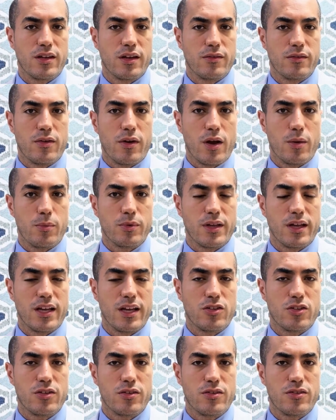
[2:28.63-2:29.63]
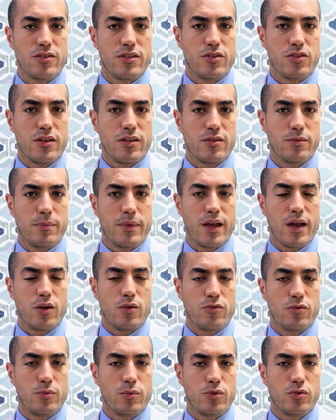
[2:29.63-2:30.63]
of complications such as
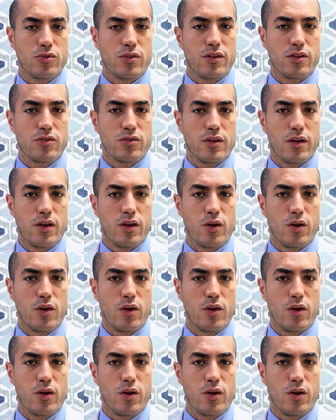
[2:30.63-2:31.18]
paraphimosis